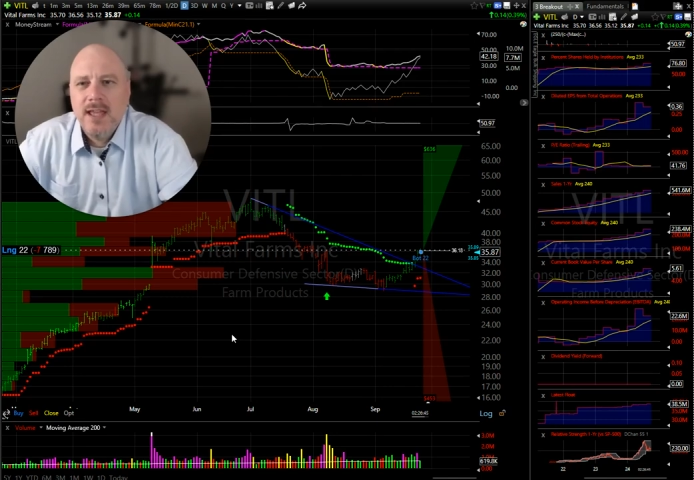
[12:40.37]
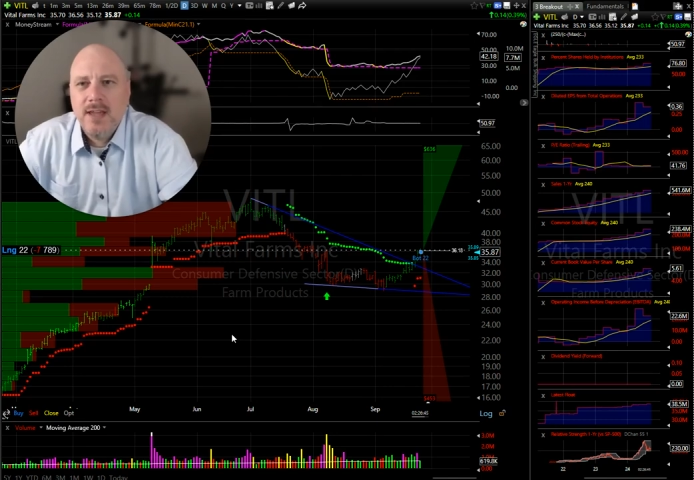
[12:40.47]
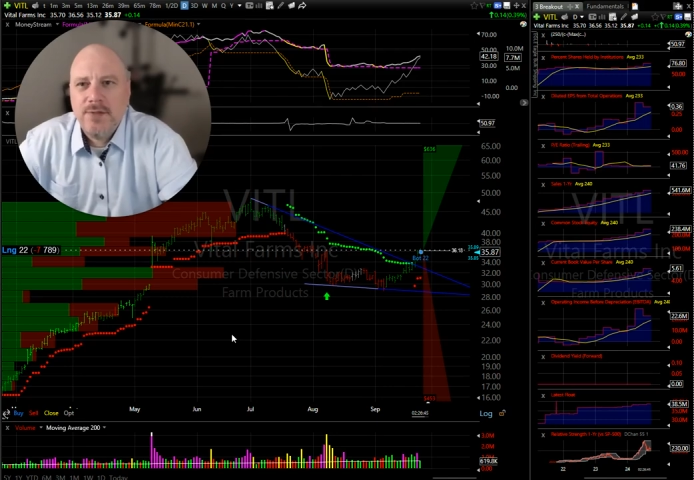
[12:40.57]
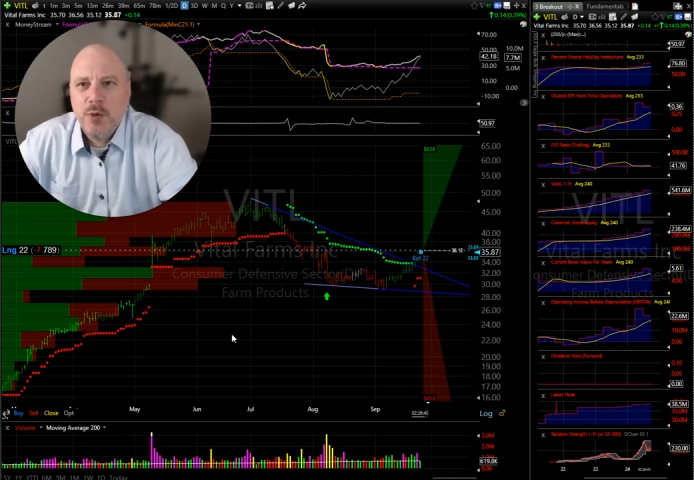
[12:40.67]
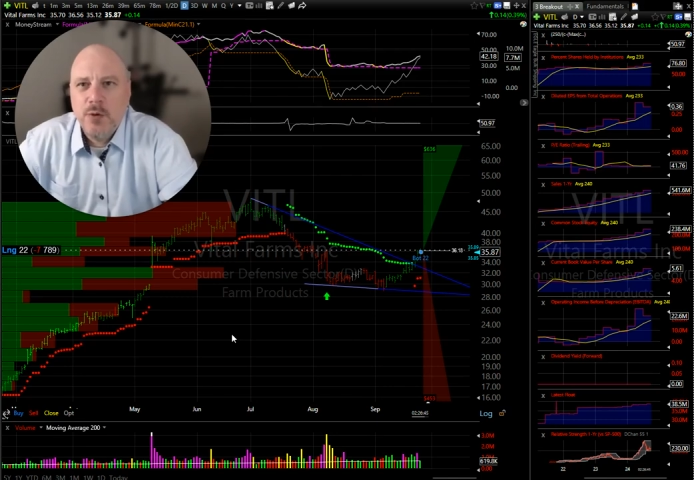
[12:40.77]

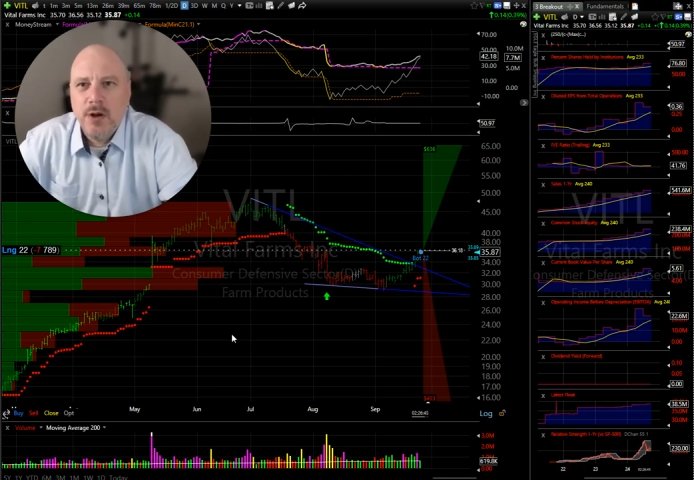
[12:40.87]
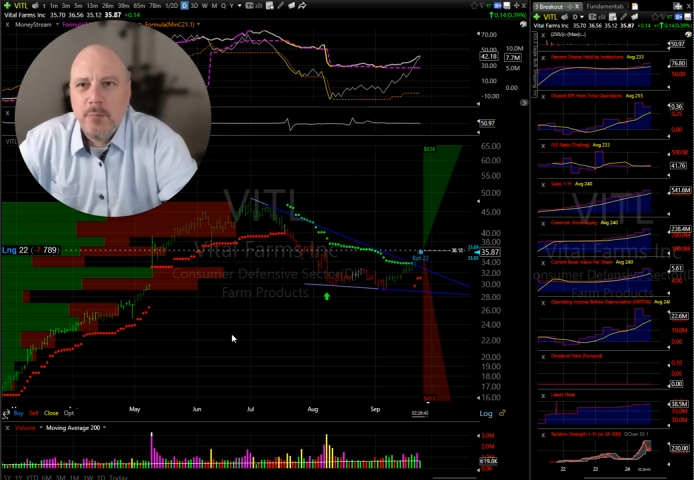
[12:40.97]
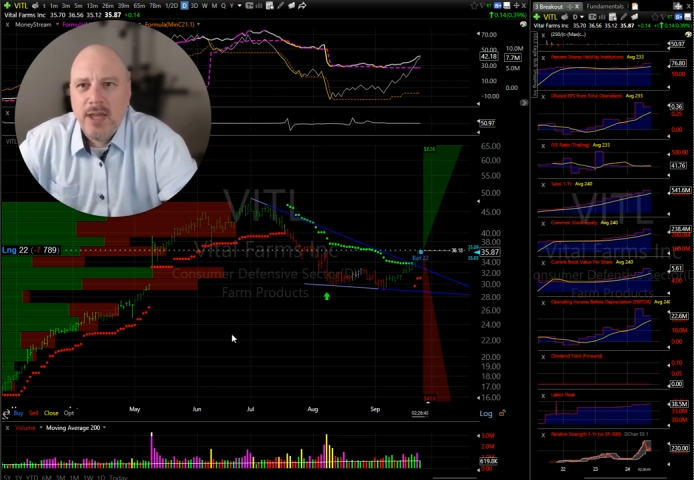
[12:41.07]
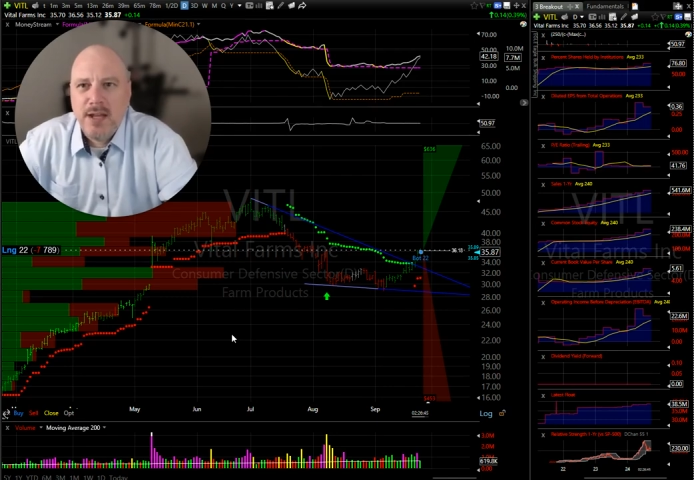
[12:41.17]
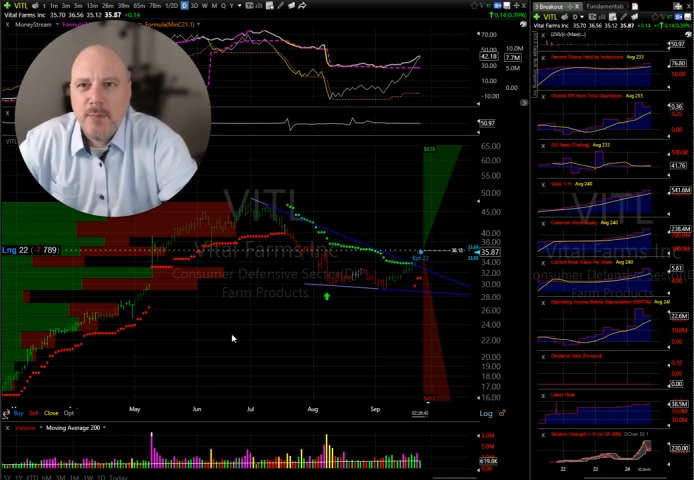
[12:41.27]
If you were a
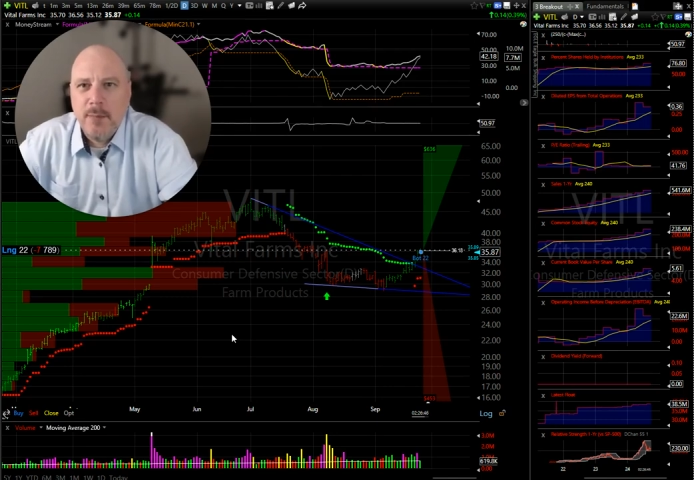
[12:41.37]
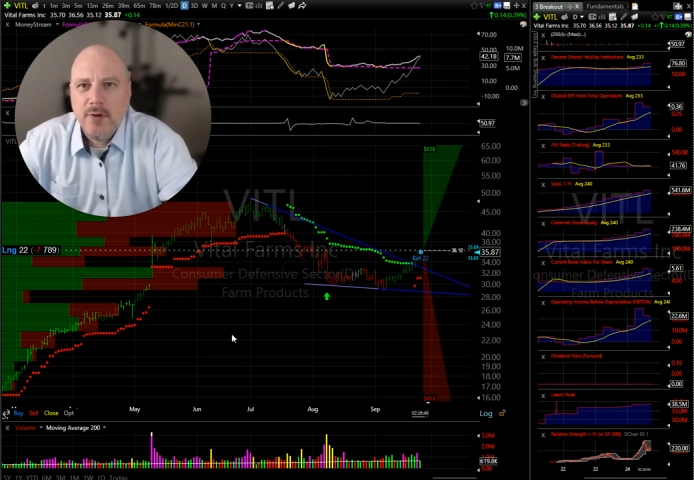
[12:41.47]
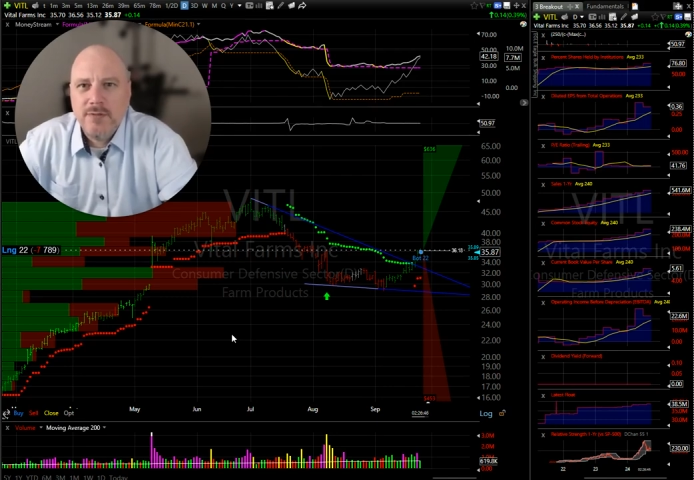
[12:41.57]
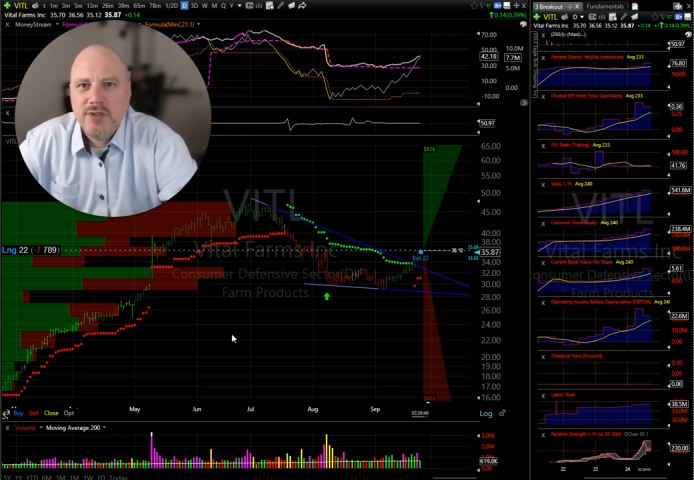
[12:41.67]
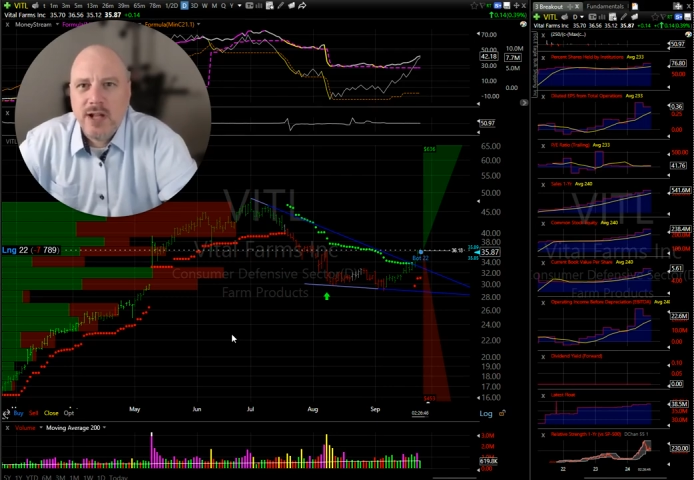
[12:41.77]
paid
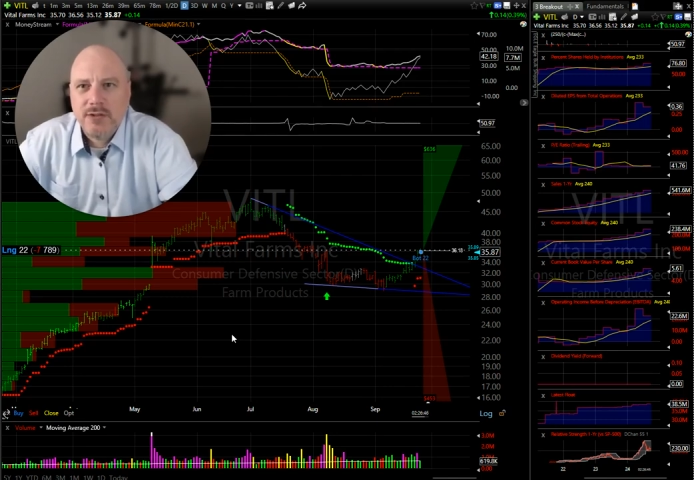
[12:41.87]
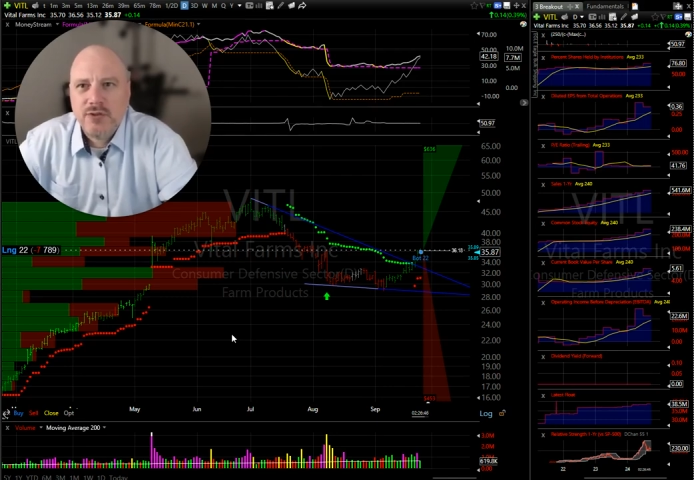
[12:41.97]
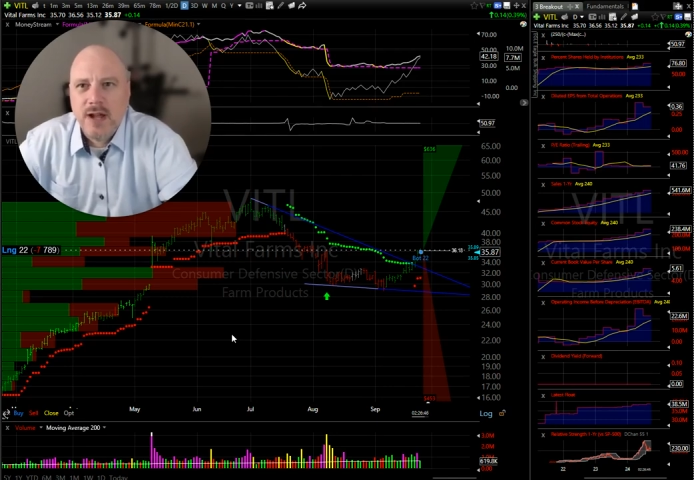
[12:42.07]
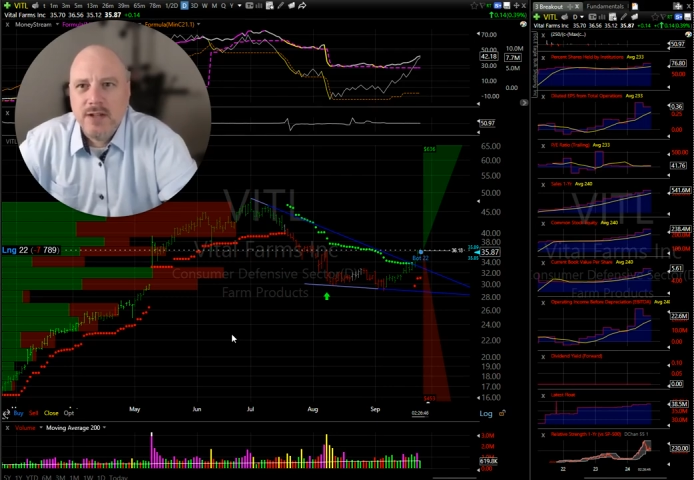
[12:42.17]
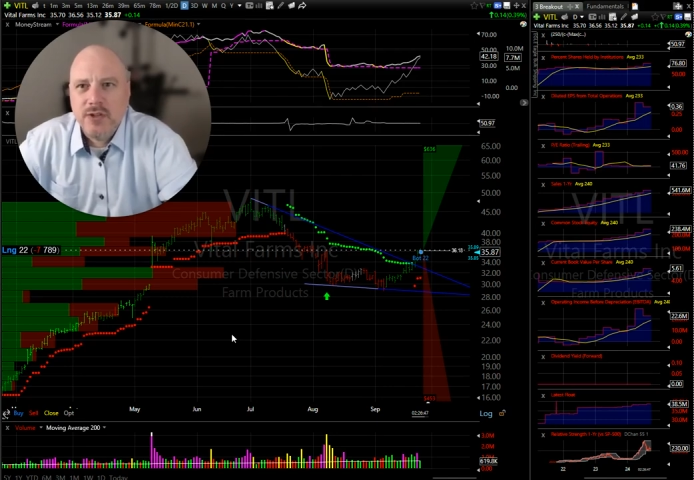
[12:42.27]
member of Stock
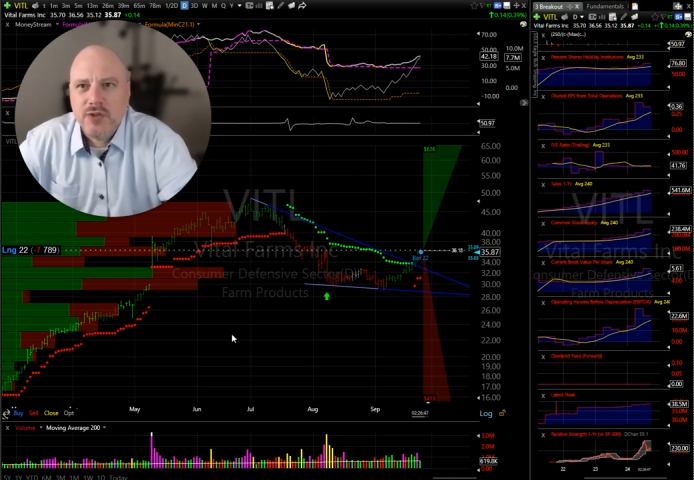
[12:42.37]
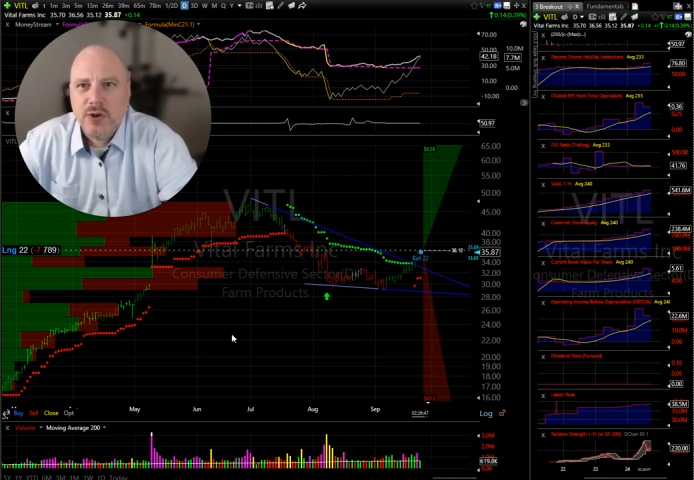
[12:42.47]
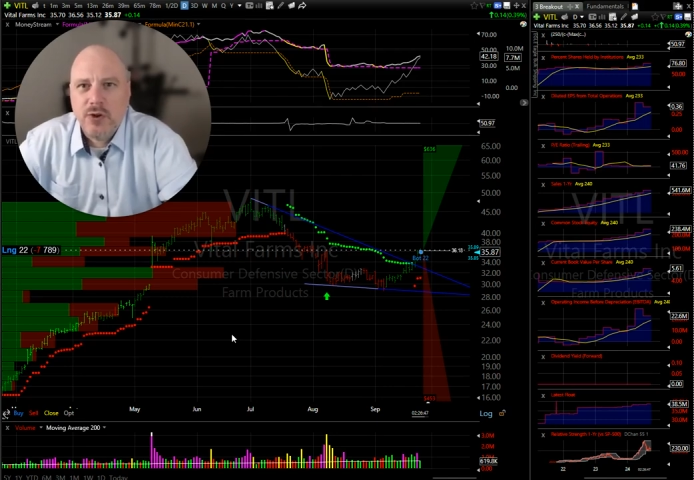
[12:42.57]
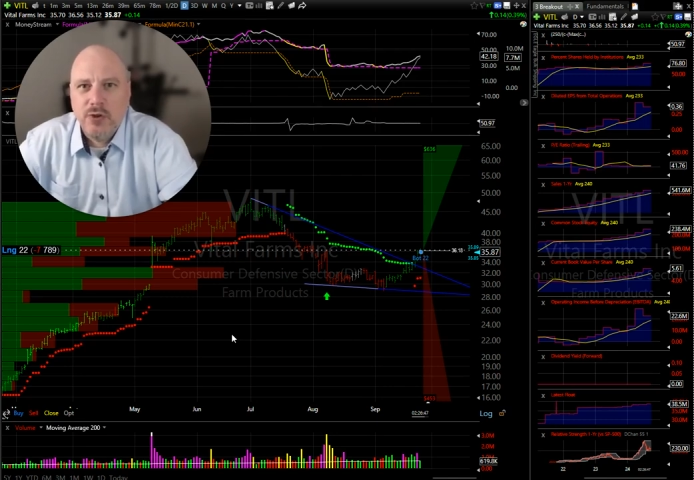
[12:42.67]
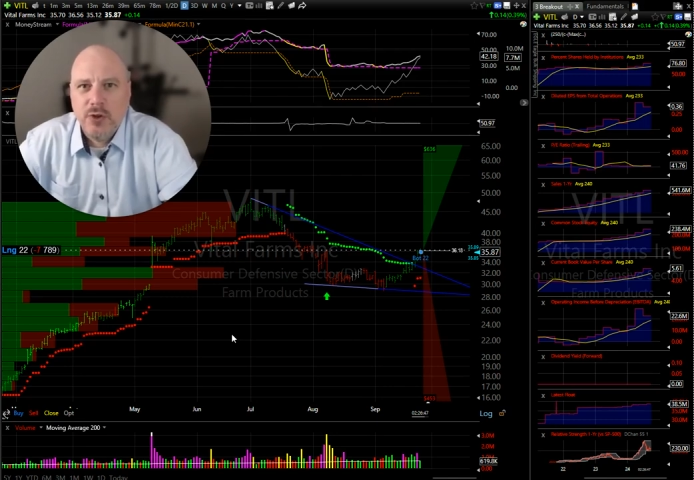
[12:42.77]
Strategy Circle,